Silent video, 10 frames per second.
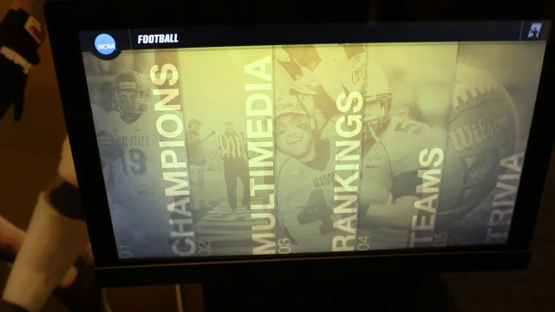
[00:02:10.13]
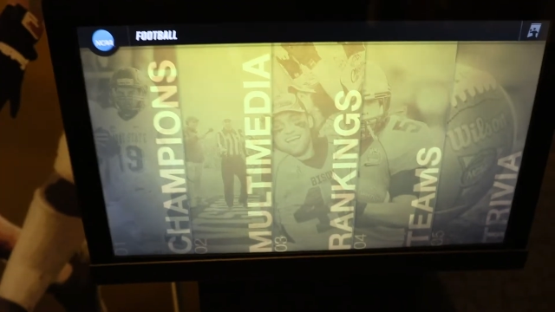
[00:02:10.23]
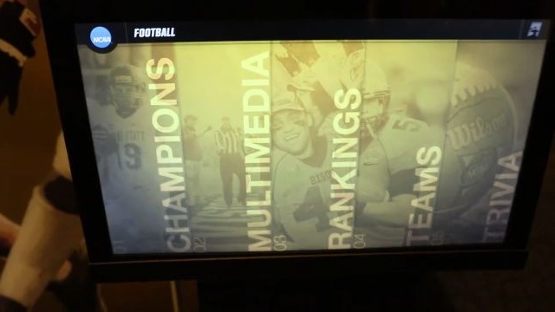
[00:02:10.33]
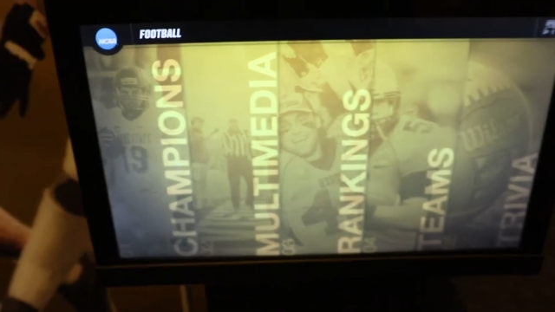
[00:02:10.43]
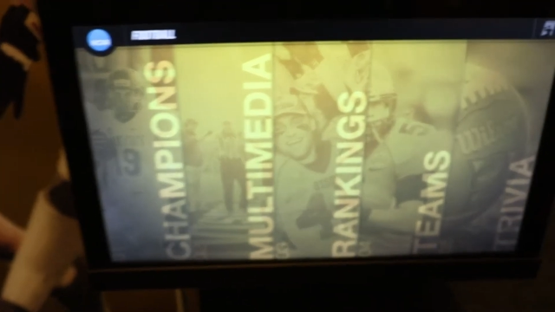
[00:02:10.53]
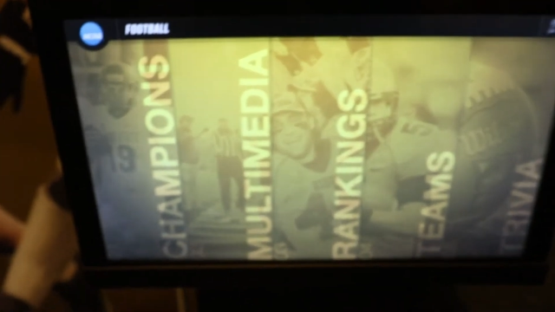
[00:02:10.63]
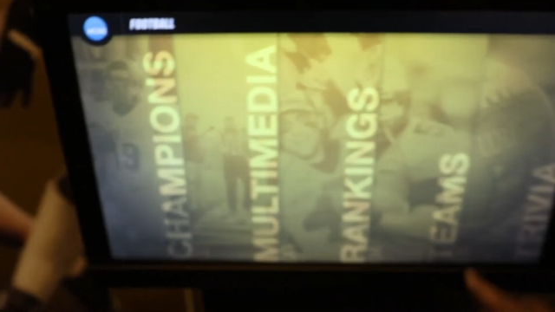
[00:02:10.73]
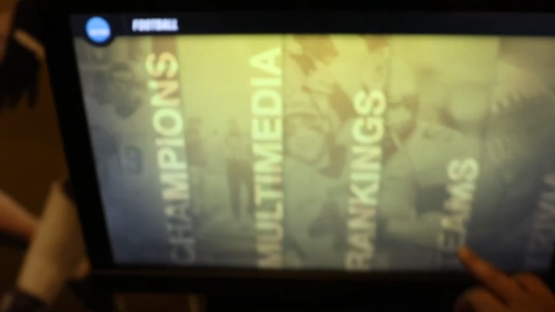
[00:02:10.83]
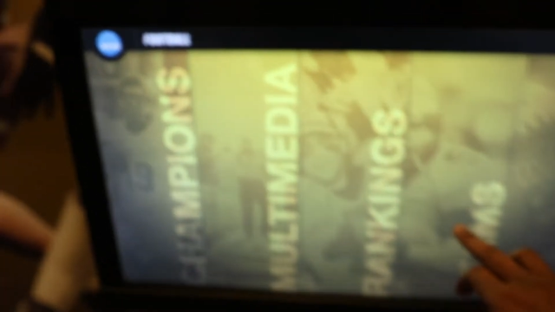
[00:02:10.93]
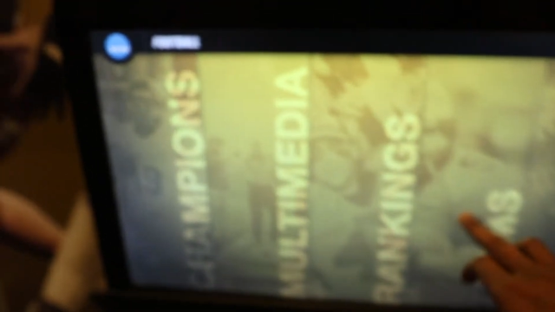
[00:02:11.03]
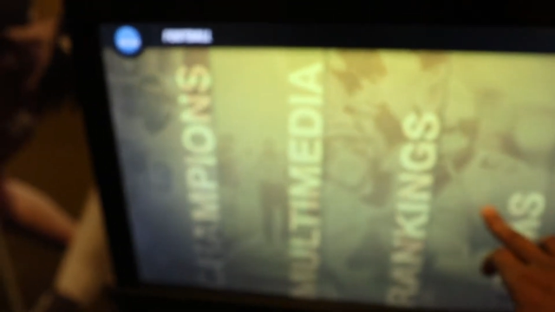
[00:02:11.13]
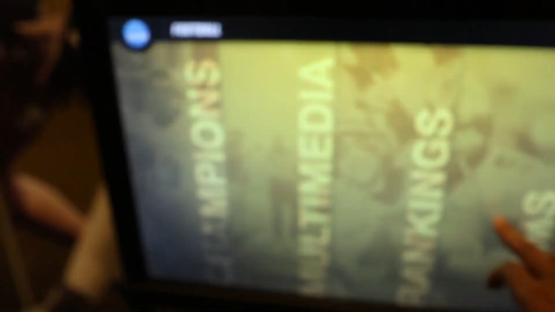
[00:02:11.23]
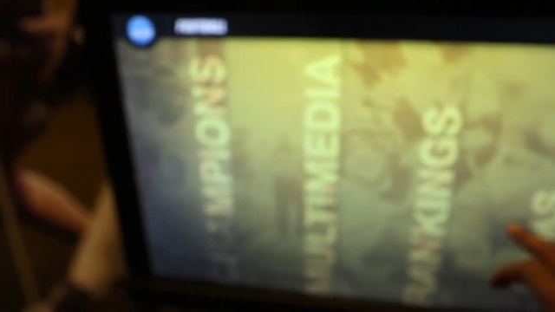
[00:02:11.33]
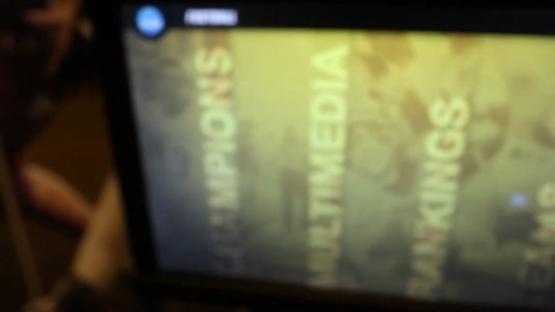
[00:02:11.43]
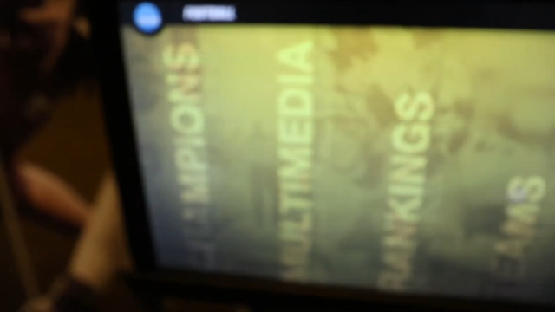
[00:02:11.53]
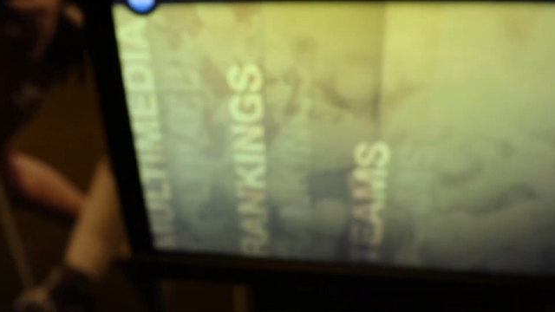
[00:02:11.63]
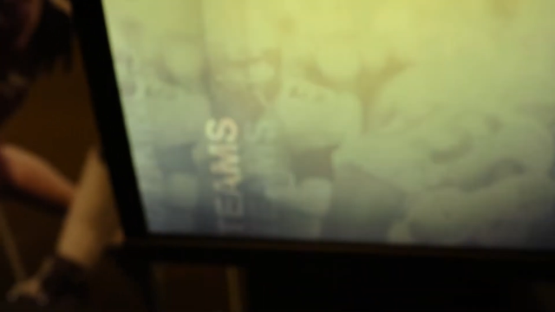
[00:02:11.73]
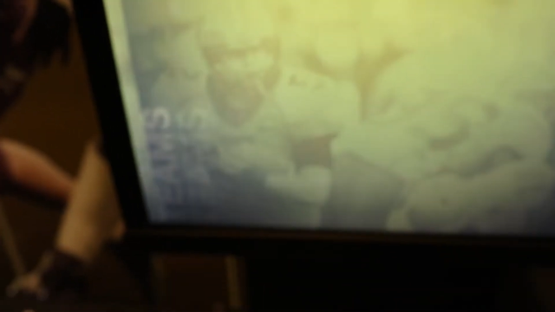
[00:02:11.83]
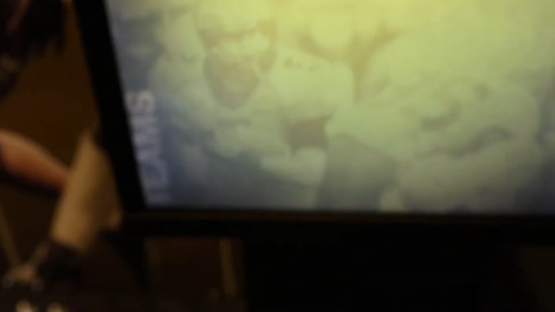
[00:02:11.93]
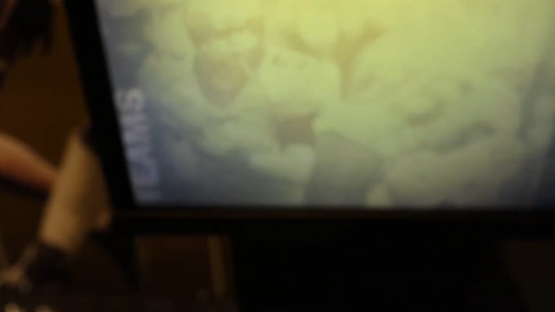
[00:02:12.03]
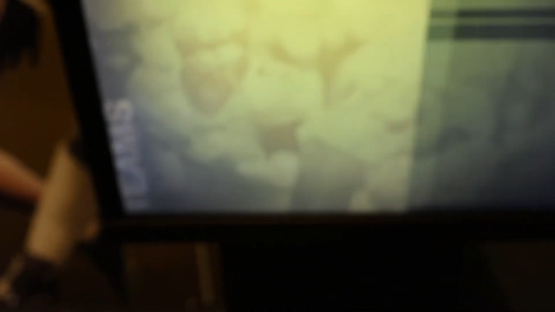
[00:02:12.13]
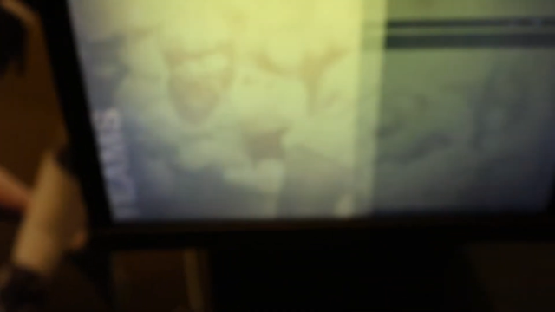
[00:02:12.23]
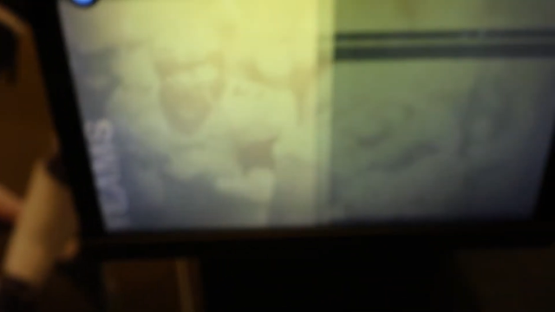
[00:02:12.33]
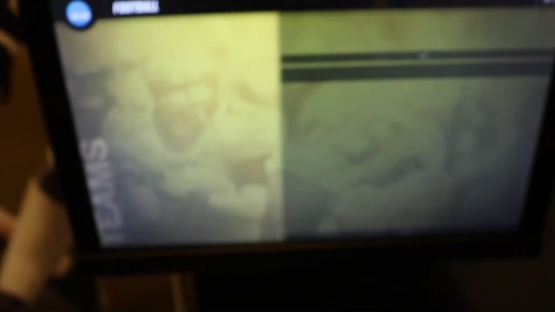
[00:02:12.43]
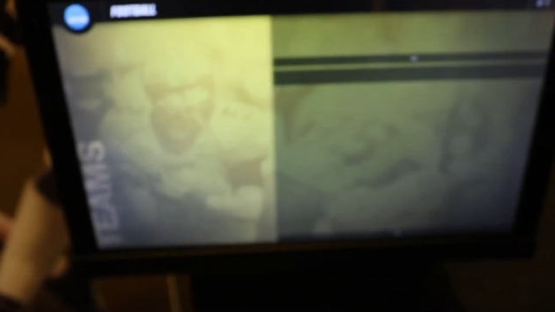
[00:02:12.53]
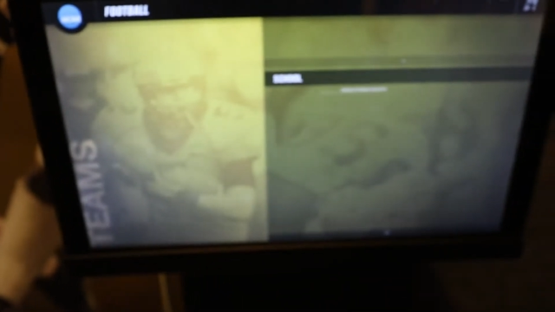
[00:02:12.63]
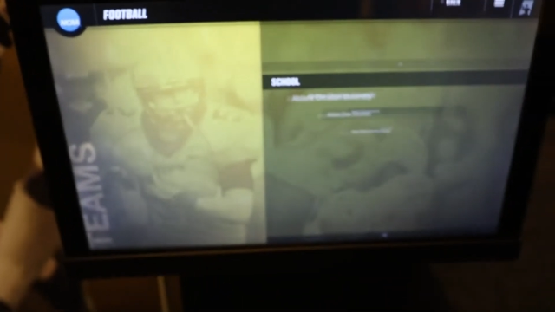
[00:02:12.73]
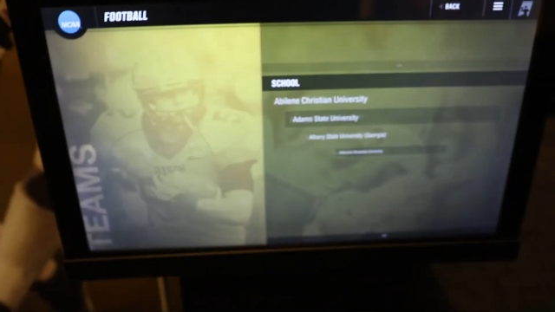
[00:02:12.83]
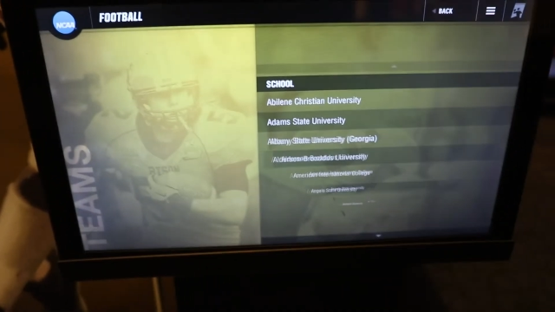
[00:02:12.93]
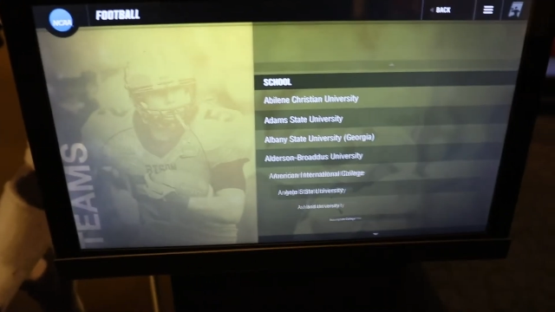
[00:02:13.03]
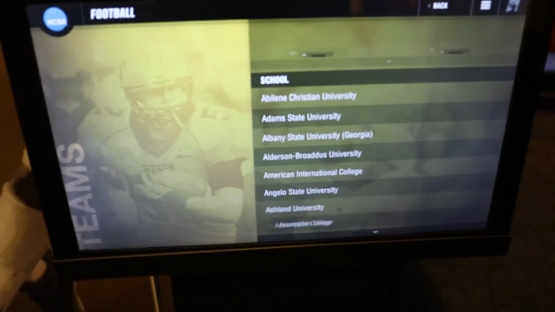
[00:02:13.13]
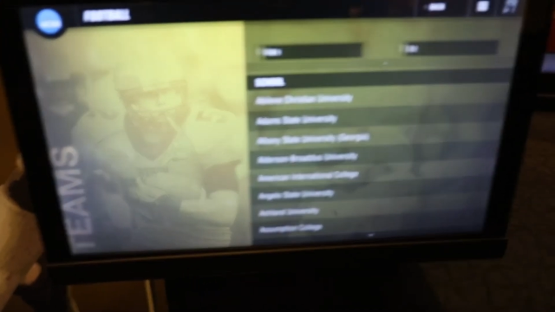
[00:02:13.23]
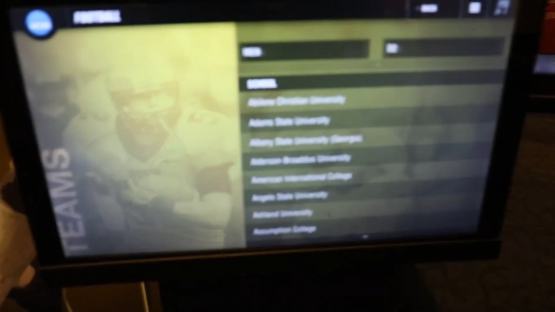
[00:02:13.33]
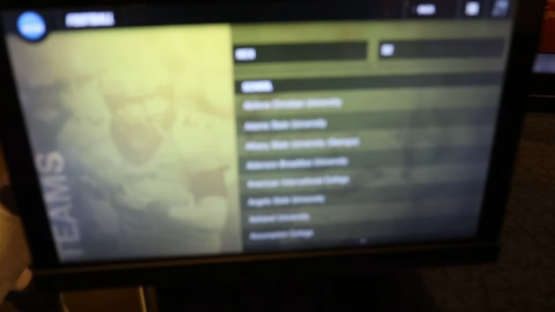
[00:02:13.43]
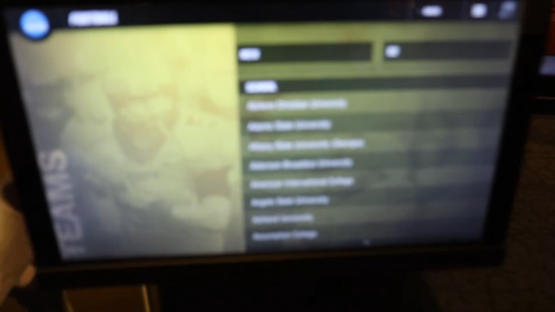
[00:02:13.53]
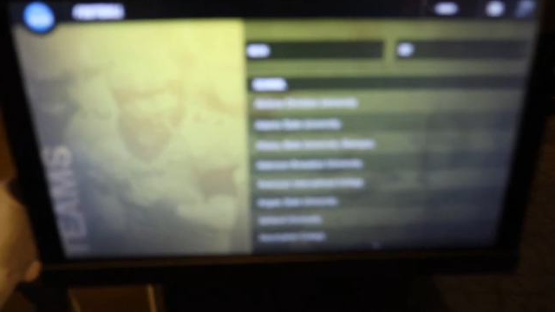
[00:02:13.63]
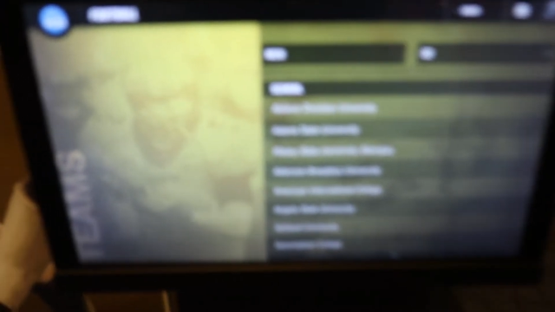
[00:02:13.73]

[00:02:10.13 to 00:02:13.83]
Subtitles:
[unreadable: no face in view]